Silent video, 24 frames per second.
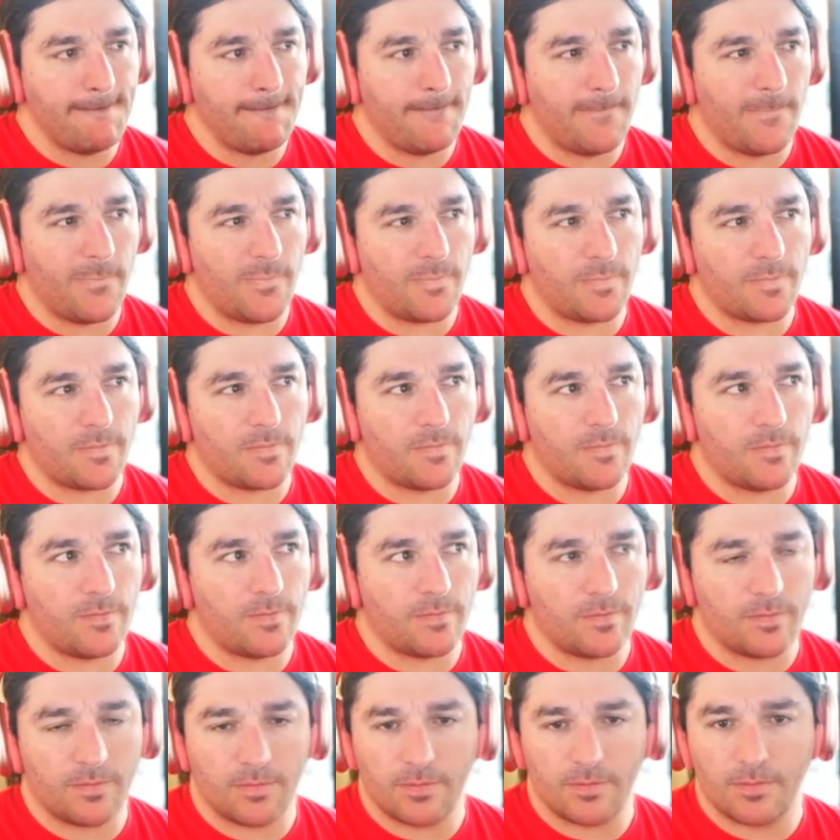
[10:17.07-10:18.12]

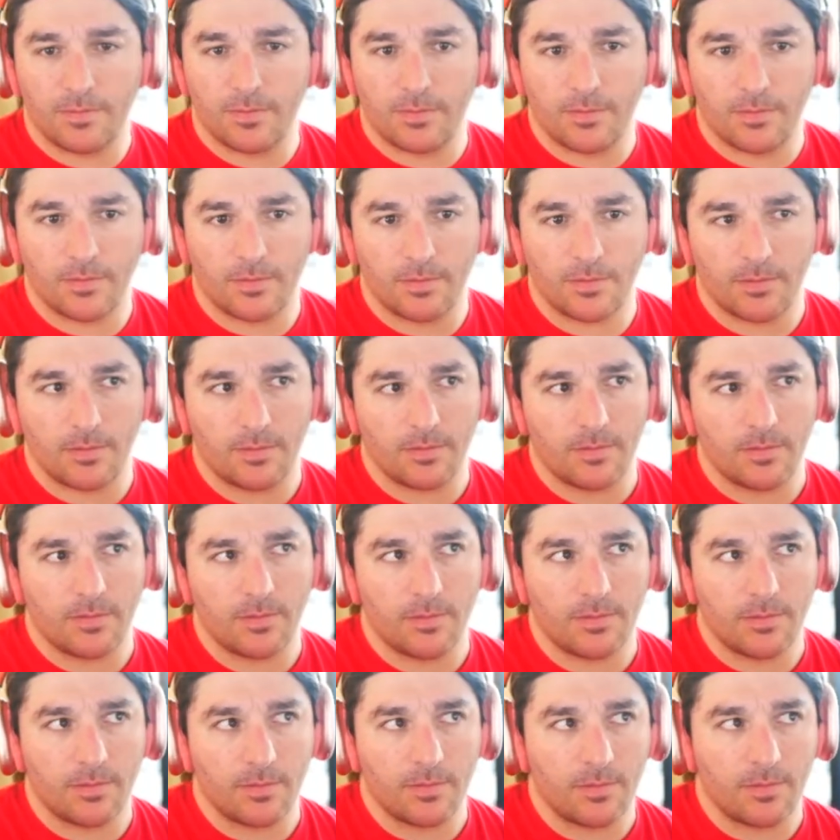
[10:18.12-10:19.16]

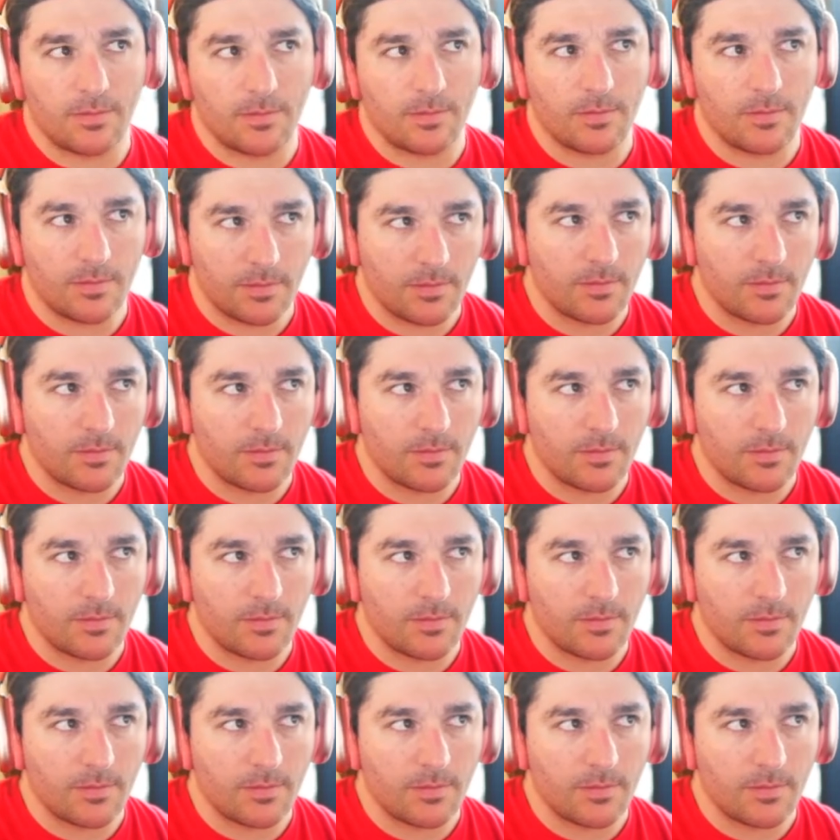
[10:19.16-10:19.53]
No words are spoken by the person on screen.